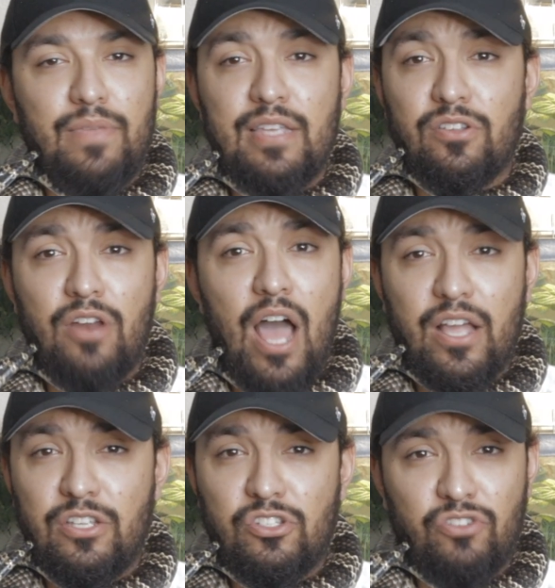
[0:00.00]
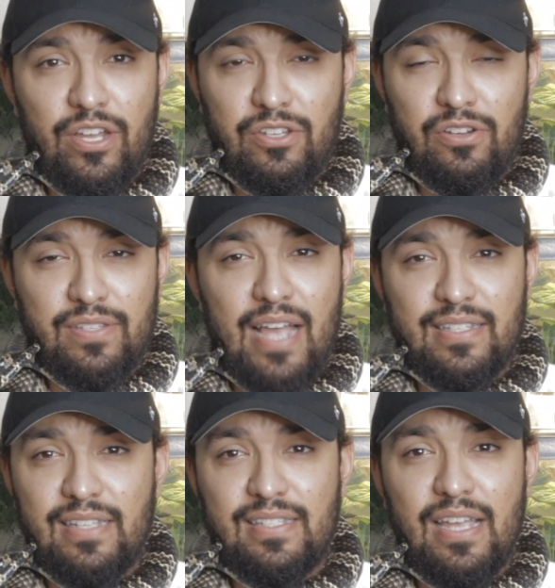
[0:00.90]
These are not constrictors.
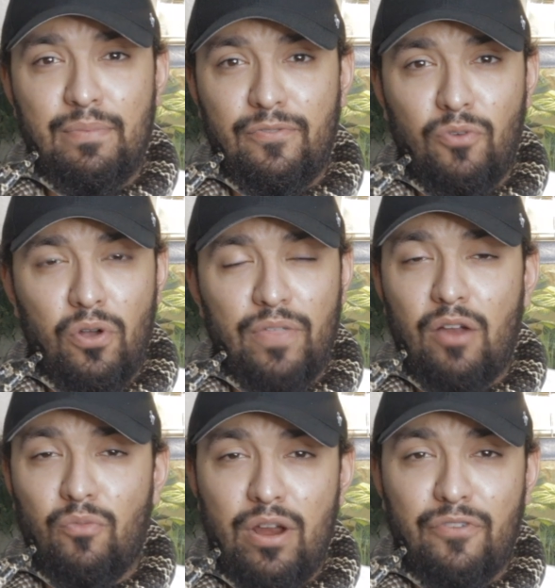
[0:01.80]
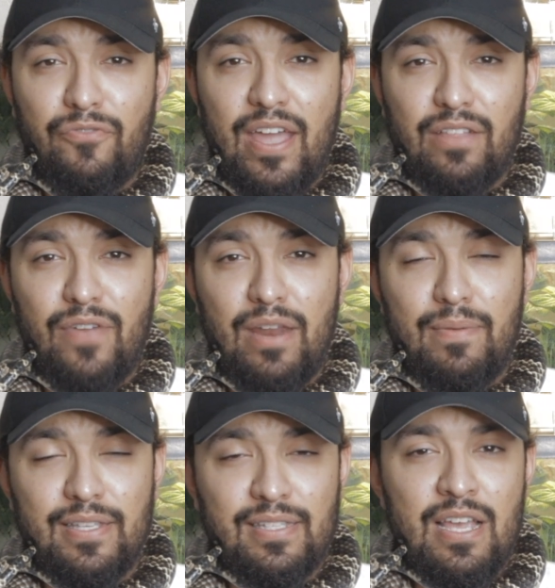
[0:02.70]
As I said before, they're rear-fanged
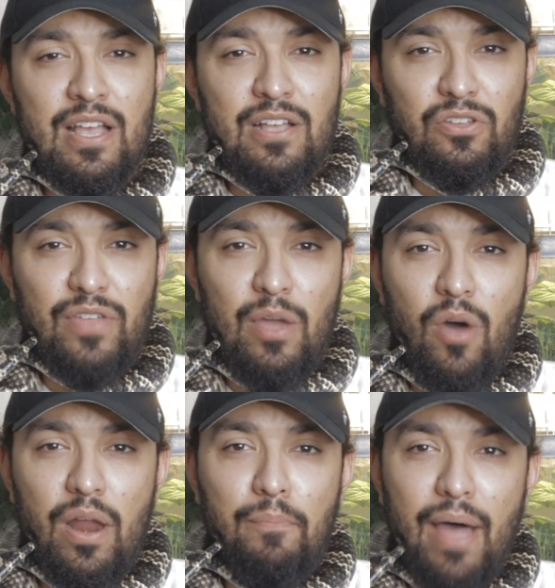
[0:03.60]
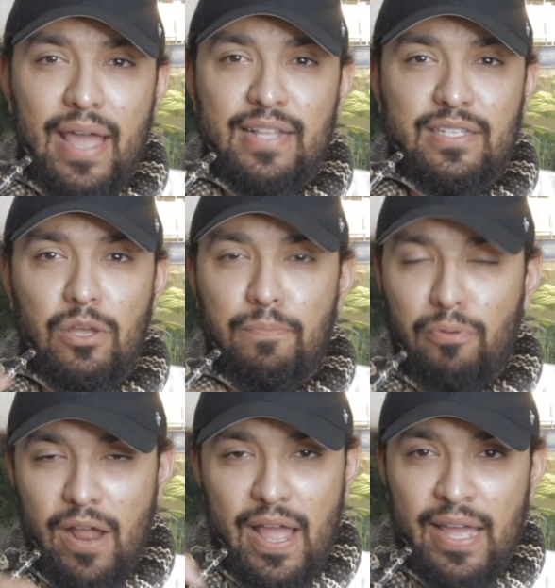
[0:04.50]
venomous, so they want to bite into their
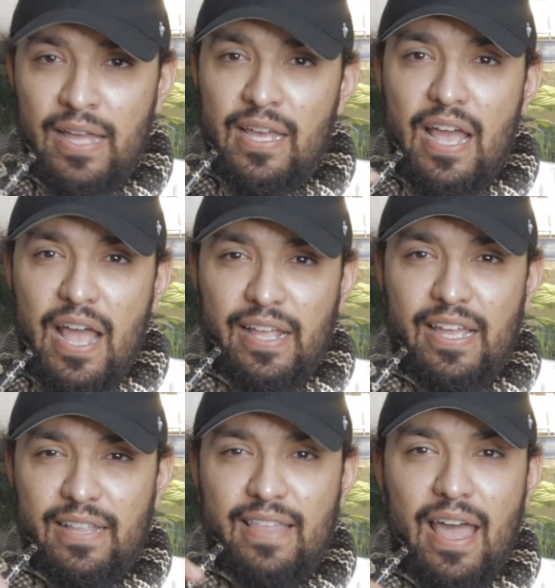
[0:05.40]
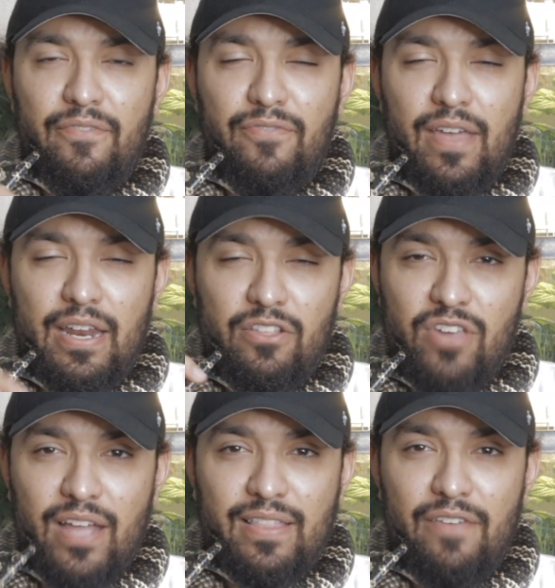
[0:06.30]
prey and get that and
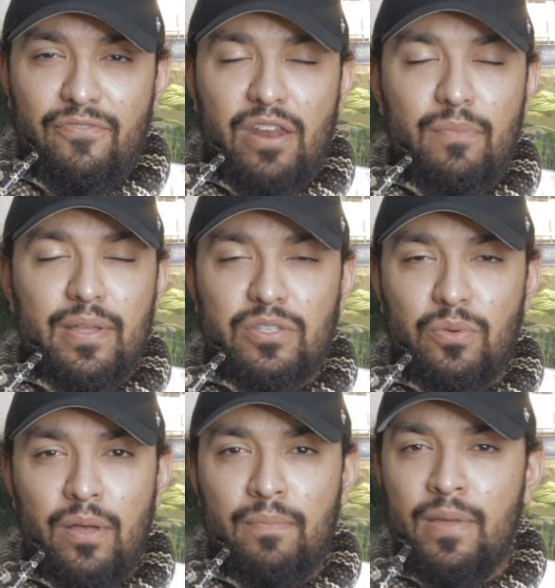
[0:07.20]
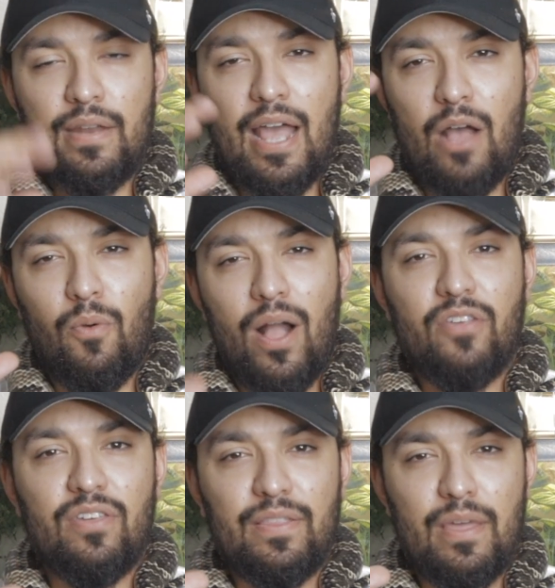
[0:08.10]
inject that venom into them. Now,
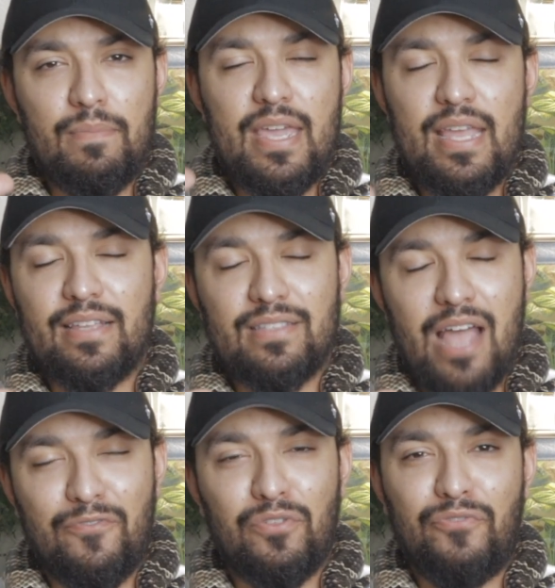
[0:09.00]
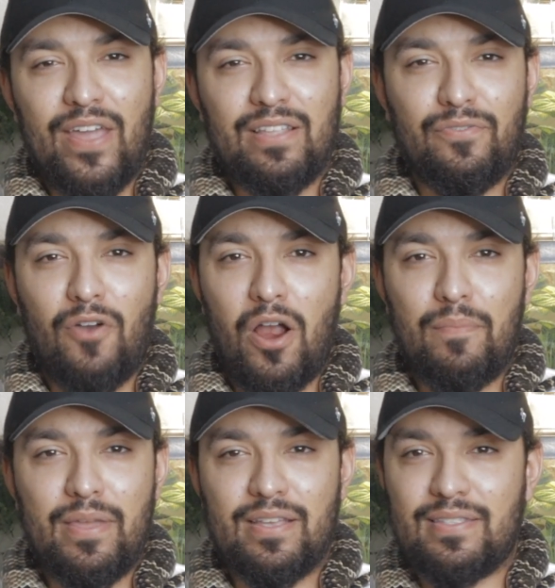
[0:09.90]
watching them eat is not for the faint of heart,
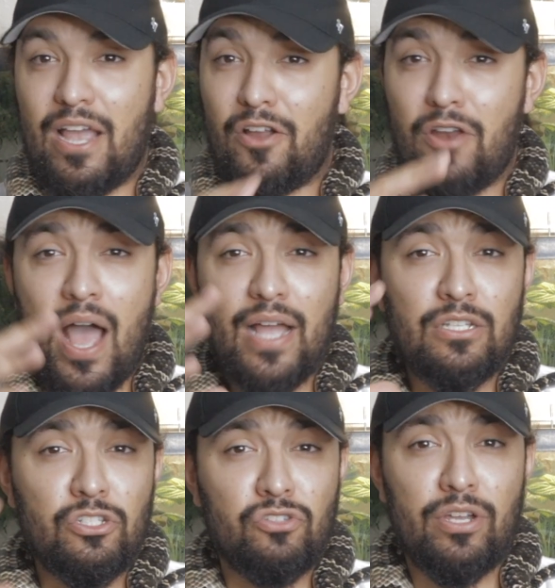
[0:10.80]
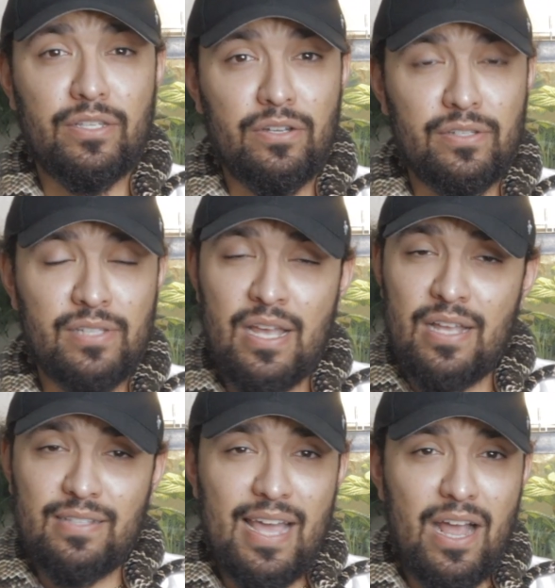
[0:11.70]
because they are not constrictors.
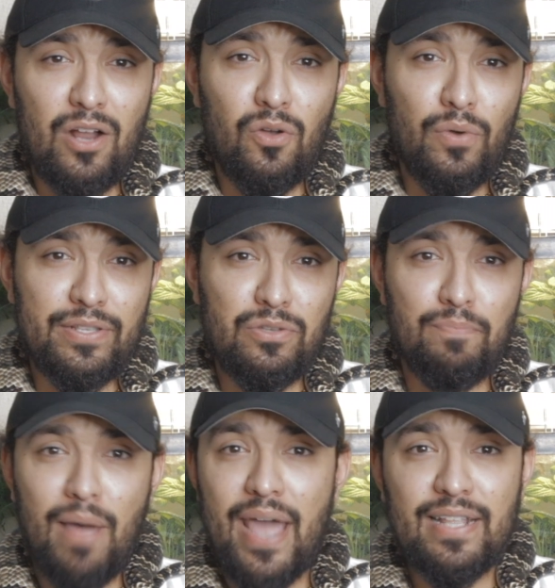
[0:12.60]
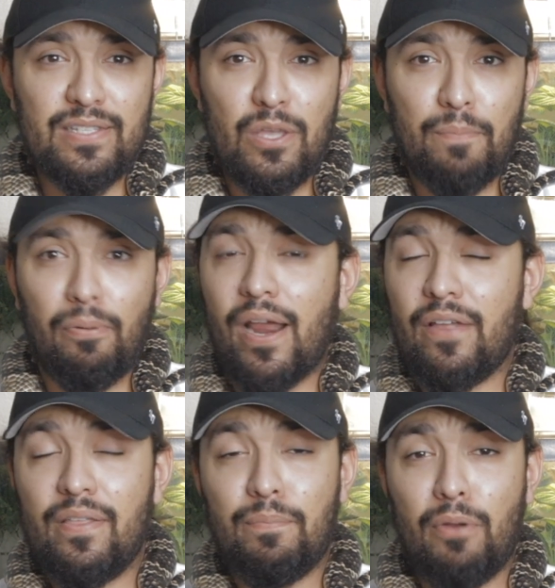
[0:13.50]
They are going to bite into their
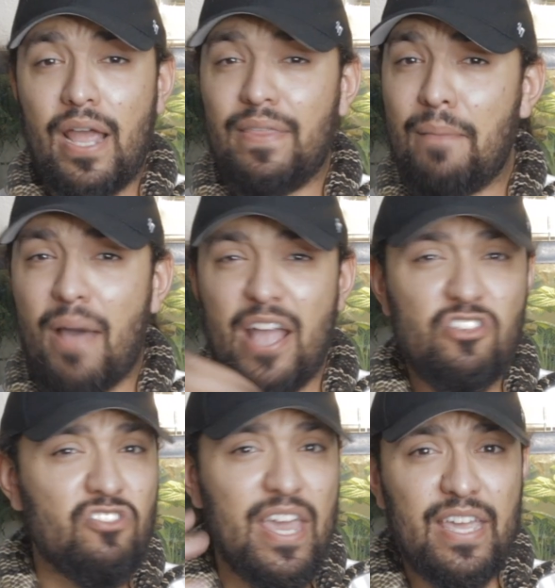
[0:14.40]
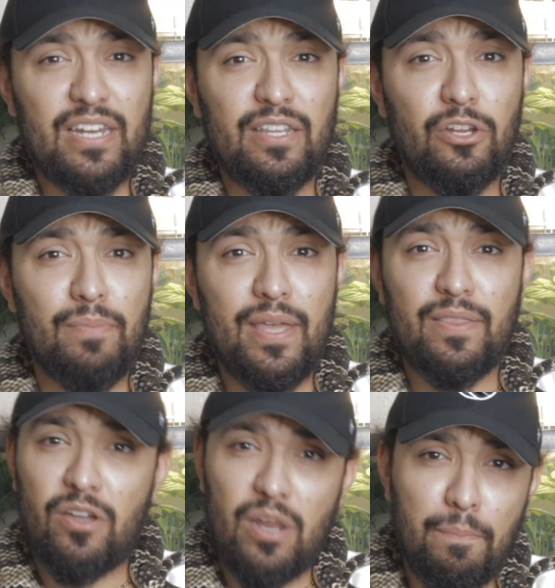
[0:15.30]
prey. They might shake it a little
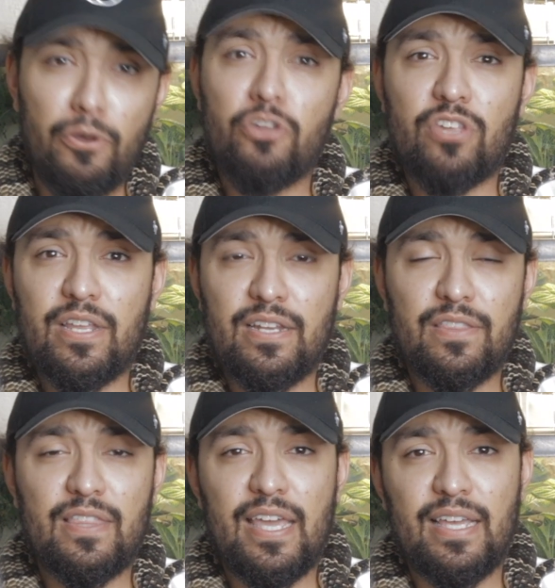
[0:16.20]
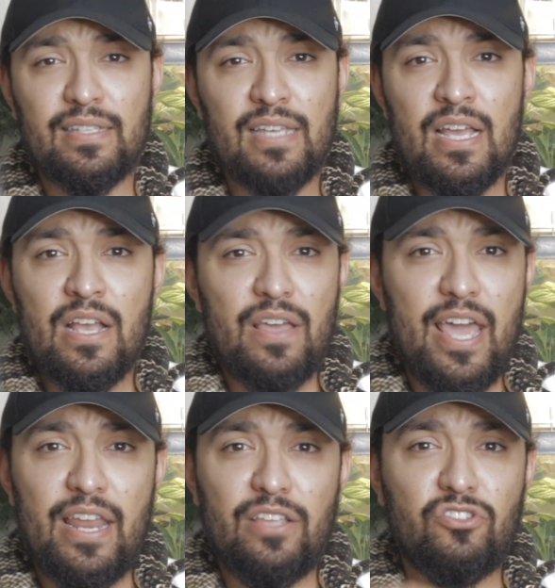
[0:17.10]
bit. They're going to push it into things.
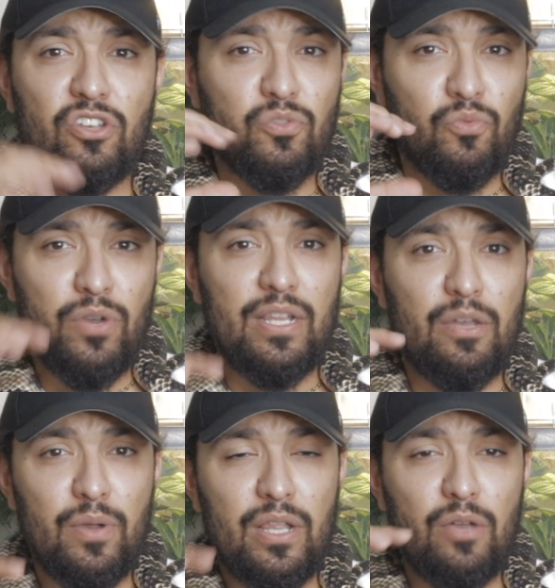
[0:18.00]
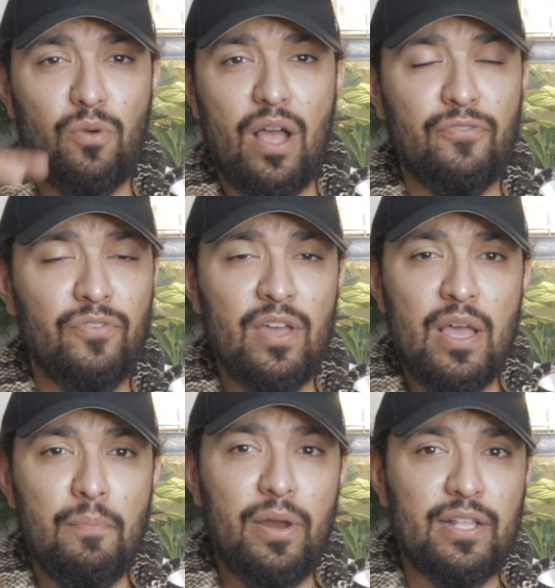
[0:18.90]
It is just really, really
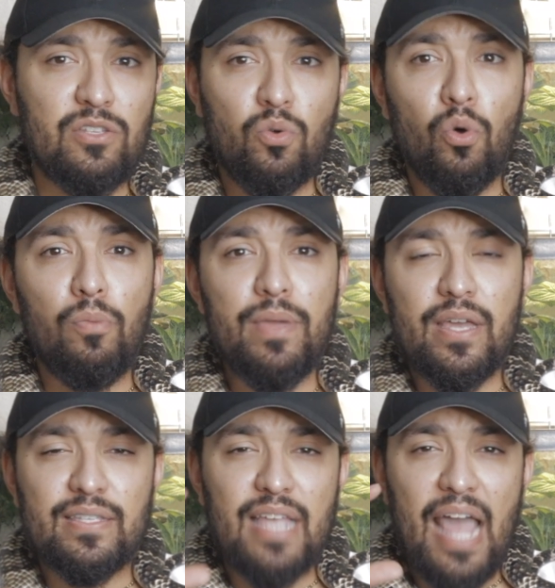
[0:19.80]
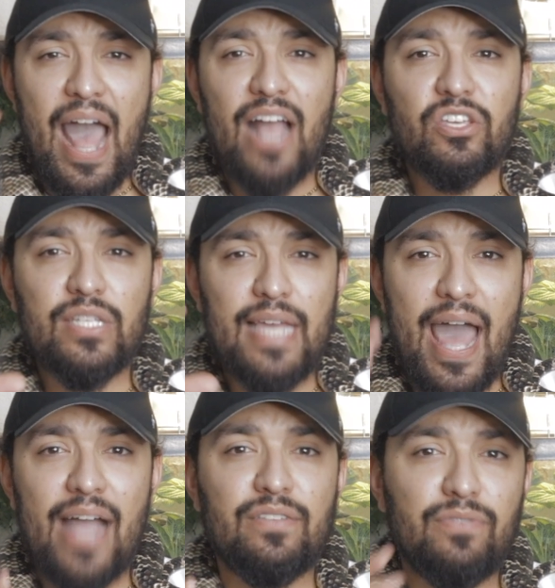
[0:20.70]
rough, but it's cool because they actually
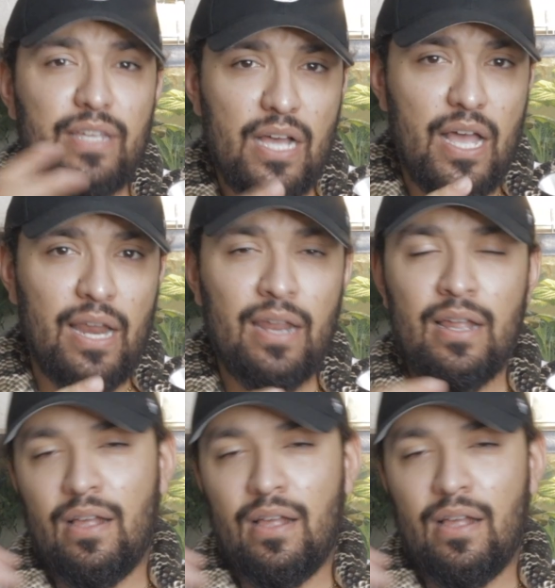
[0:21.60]
actively hunt.